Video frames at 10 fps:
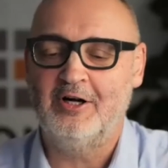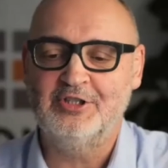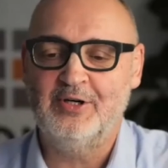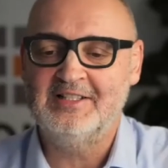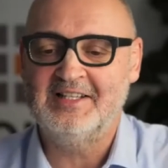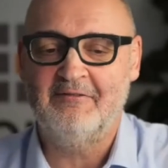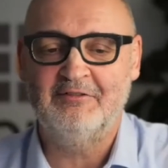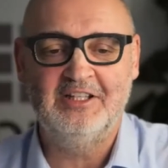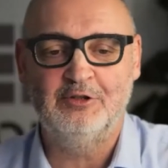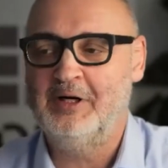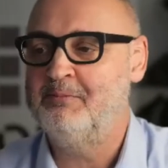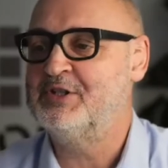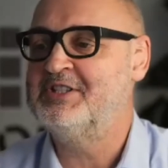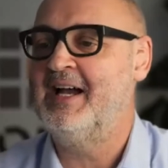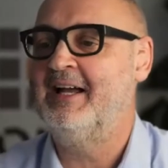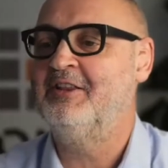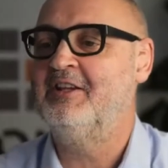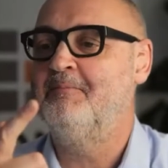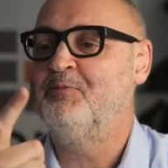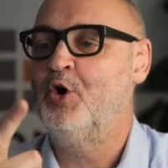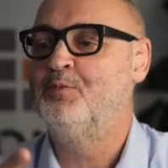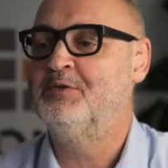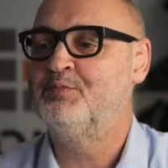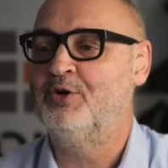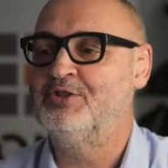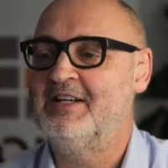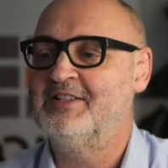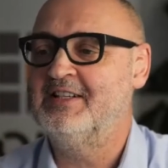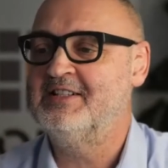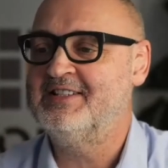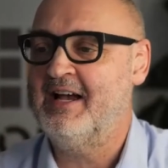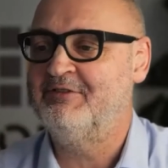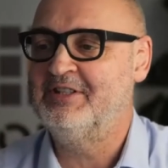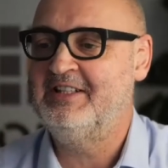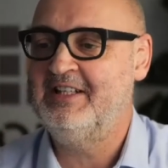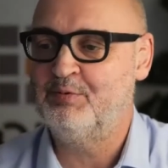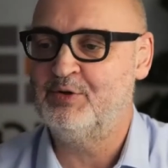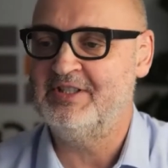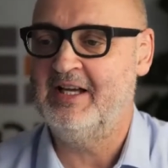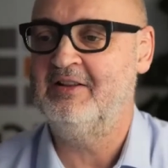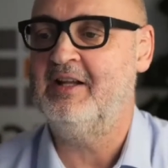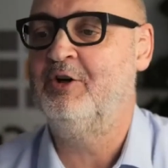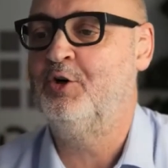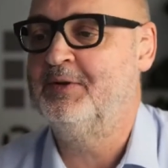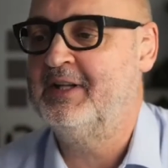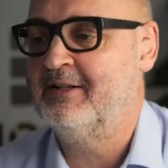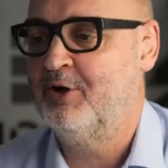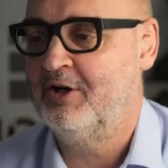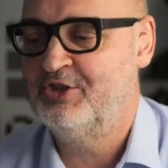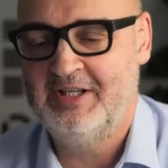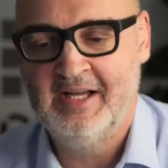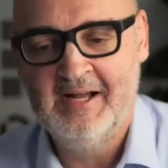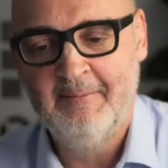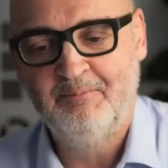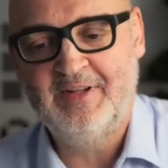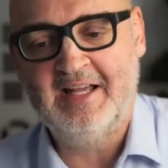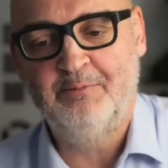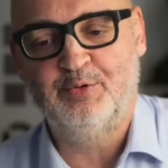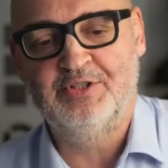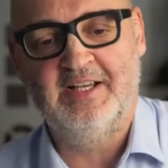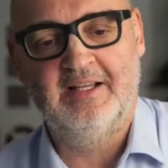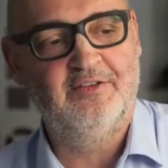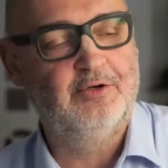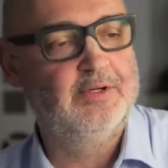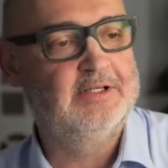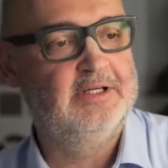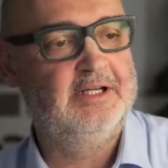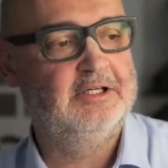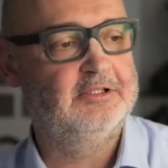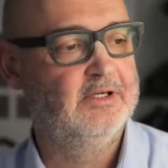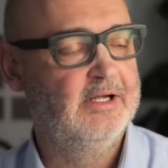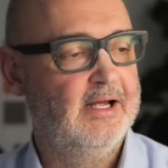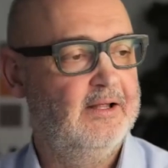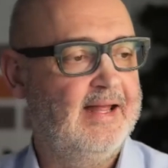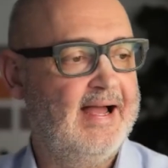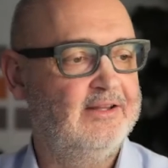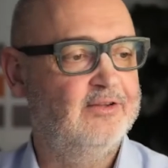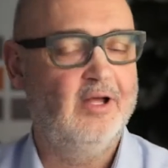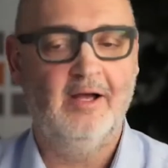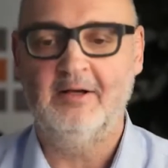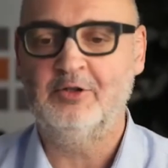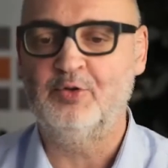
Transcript: culture at 73%, open processes 17%, and open technology 10%. So a clear that uh,